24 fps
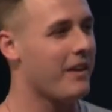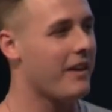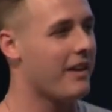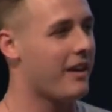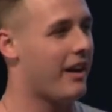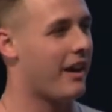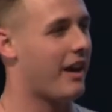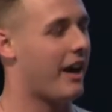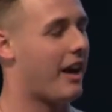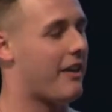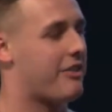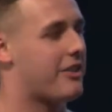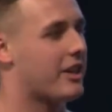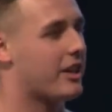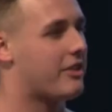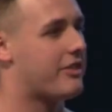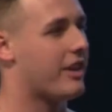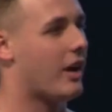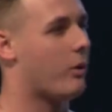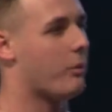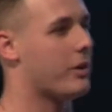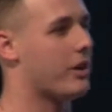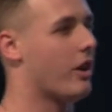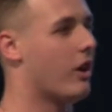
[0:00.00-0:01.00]
I think
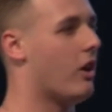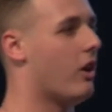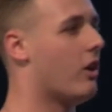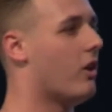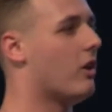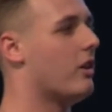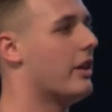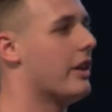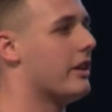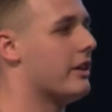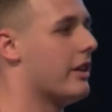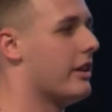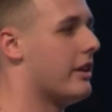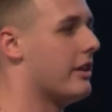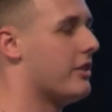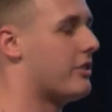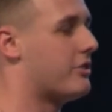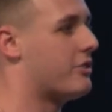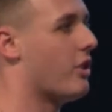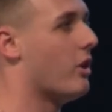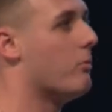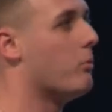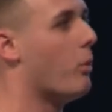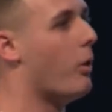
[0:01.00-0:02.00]
that we all, in
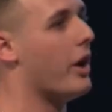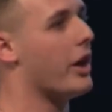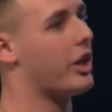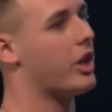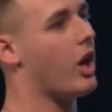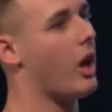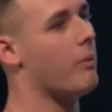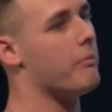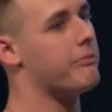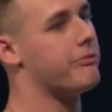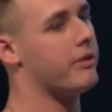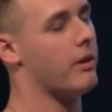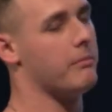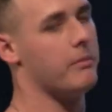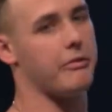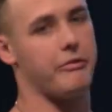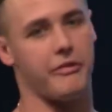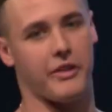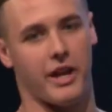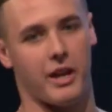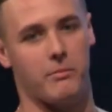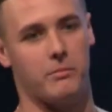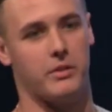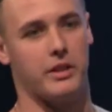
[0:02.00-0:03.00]
some way, come from a
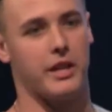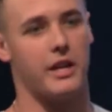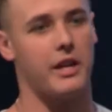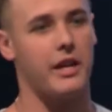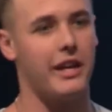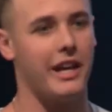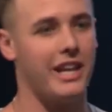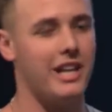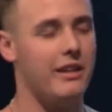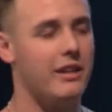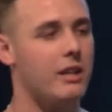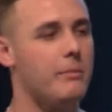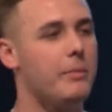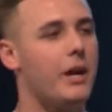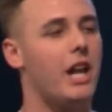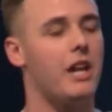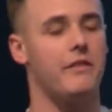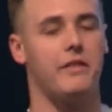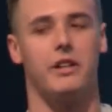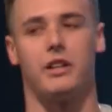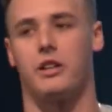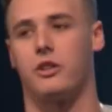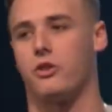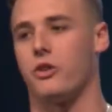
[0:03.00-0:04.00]
family. Anybody have
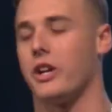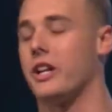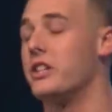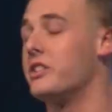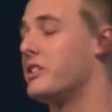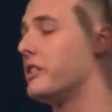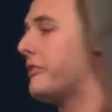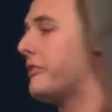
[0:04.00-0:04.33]
a crazy